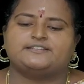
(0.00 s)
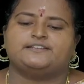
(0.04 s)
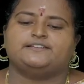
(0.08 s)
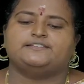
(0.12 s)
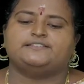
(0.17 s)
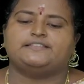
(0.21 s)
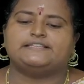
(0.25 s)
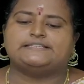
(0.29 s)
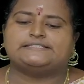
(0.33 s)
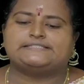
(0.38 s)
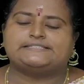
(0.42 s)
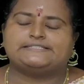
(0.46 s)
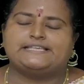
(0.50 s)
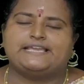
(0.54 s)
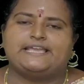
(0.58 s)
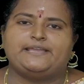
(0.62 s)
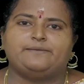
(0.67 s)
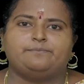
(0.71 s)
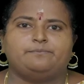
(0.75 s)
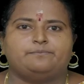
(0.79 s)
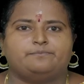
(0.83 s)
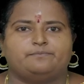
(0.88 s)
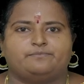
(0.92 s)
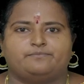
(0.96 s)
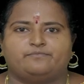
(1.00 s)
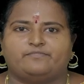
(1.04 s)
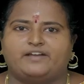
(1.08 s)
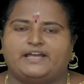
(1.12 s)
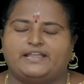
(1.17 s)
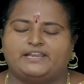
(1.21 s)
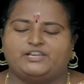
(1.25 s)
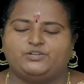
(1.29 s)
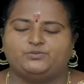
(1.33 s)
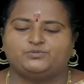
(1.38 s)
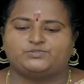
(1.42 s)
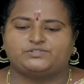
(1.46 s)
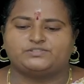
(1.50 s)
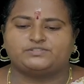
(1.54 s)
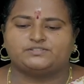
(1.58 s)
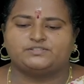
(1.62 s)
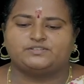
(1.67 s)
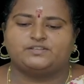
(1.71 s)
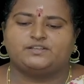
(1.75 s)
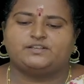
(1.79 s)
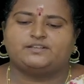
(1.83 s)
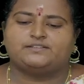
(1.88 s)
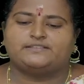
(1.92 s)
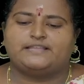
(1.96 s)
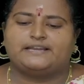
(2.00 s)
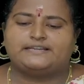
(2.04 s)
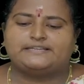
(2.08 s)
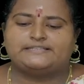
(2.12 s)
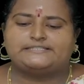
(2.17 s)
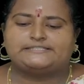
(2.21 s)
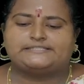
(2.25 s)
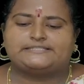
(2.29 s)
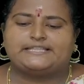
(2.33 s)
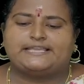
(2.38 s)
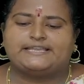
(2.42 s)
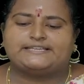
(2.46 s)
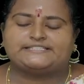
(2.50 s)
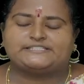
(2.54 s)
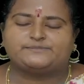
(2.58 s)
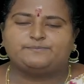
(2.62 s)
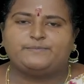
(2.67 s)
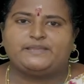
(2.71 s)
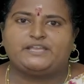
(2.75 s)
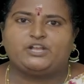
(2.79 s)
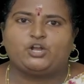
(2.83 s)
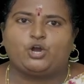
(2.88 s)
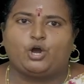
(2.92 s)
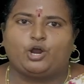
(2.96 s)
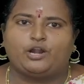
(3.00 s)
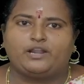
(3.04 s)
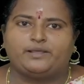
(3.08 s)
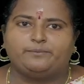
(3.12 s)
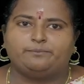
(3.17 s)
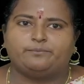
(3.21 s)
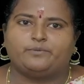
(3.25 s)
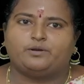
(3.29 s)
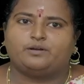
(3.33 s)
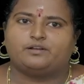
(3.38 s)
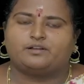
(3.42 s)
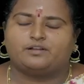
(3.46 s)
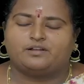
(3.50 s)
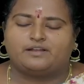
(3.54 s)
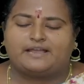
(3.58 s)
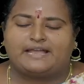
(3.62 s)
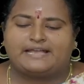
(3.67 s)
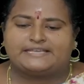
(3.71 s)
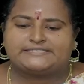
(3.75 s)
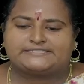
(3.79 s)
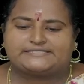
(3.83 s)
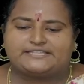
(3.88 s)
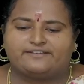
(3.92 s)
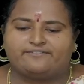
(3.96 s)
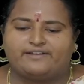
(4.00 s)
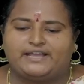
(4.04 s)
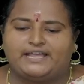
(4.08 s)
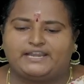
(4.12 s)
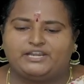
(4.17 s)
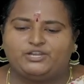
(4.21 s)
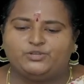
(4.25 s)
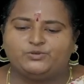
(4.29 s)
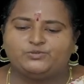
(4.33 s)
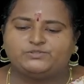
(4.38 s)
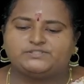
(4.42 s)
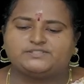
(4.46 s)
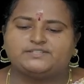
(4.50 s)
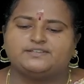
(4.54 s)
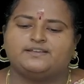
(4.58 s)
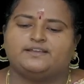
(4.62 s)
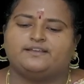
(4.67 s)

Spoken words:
the same values, that is the XB column has the values